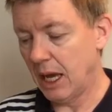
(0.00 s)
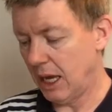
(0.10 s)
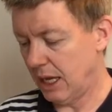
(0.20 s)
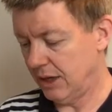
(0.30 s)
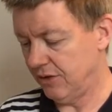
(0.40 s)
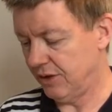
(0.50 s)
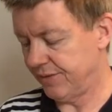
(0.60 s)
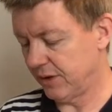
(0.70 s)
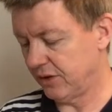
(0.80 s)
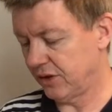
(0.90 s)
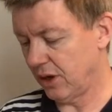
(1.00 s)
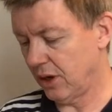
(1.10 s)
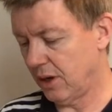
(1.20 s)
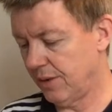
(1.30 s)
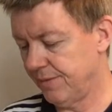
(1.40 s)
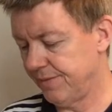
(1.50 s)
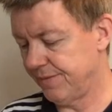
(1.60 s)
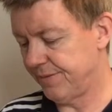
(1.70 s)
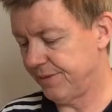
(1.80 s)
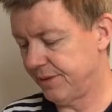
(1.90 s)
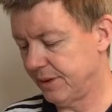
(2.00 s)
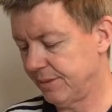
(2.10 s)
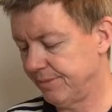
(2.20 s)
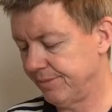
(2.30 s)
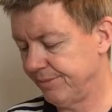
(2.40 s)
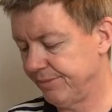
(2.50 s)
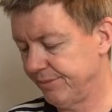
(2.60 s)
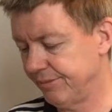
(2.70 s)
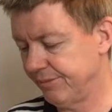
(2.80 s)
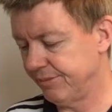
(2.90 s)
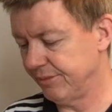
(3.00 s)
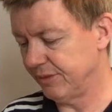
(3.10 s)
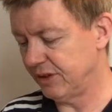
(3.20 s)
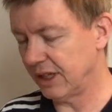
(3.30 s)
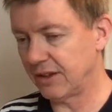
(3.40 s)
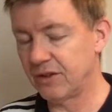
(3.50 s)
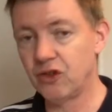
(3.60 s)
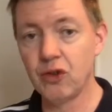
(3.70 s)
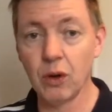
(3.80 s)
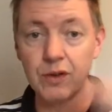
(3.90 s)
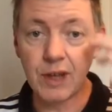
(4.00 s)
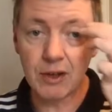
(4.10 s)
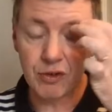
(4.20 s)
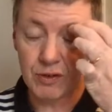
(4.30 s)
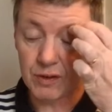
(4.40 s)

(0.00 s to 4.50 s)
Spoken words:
and the first of 6 short sections in